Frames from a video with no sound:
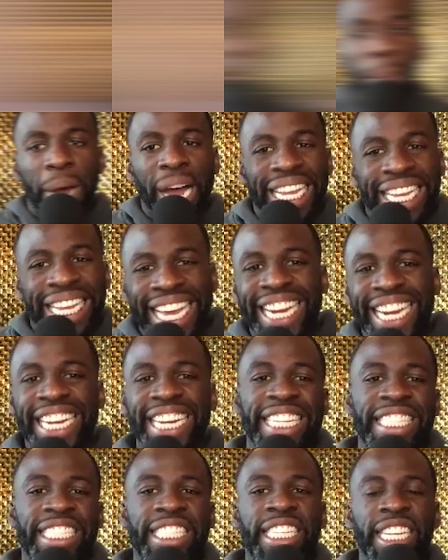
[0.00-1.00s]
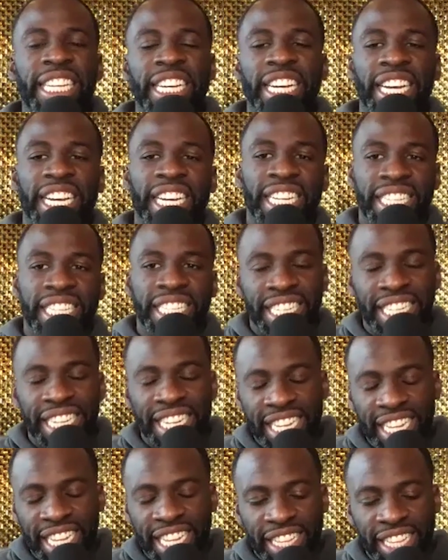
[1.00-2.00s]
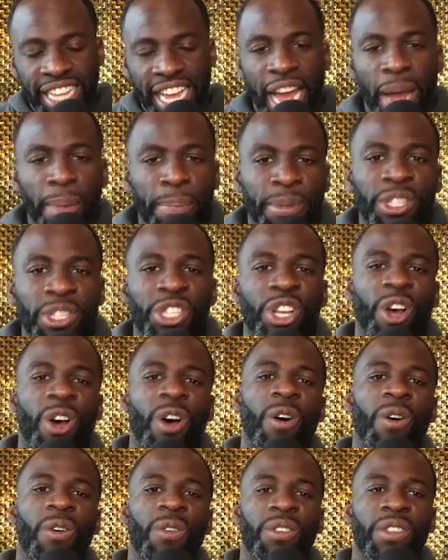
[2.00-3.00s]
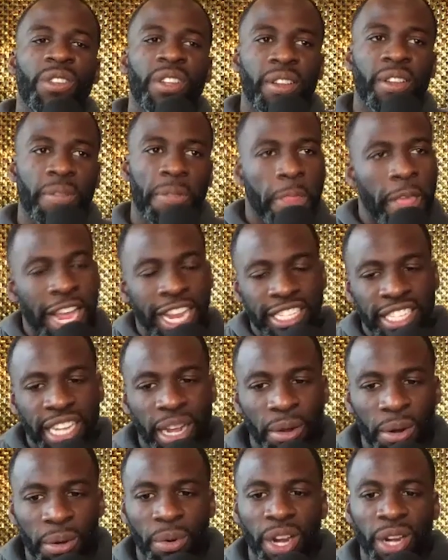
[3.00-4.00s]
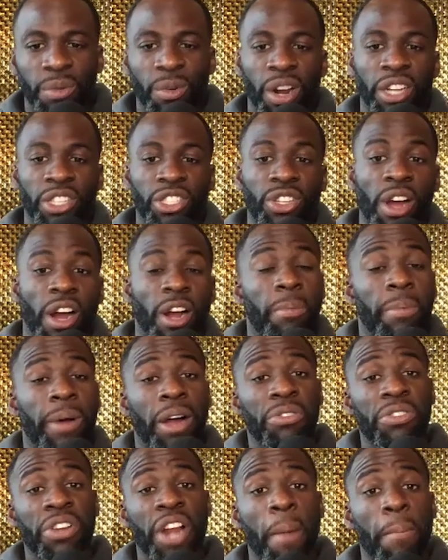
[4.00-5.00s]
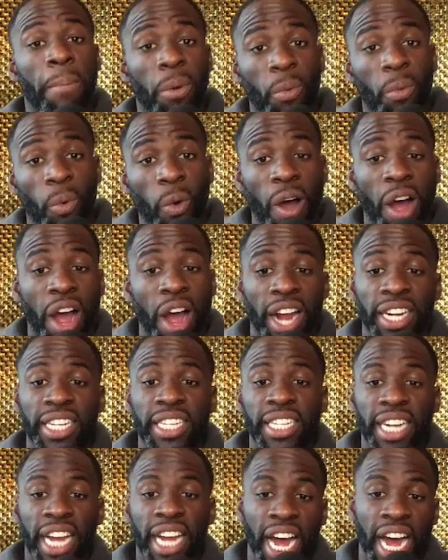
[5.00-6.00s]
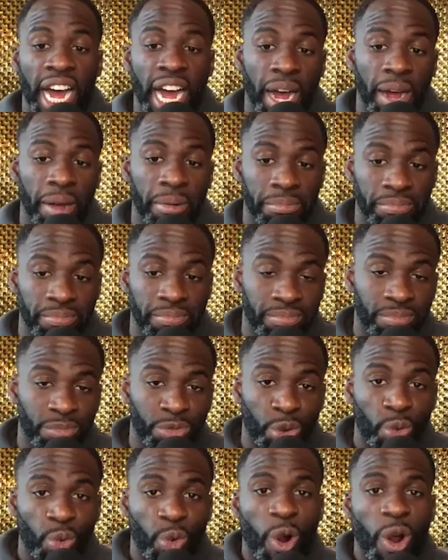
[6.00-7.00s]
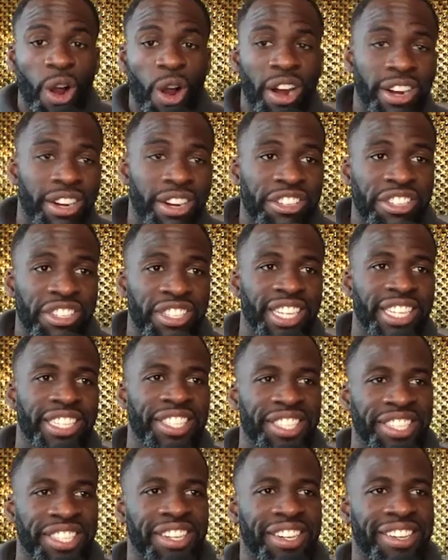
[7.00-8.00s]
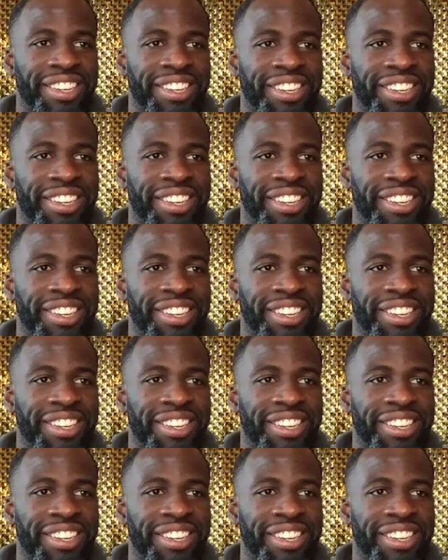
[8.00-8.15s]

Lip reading: But getting into the episode, things that we really want to talk about. Number one, the Warriors season.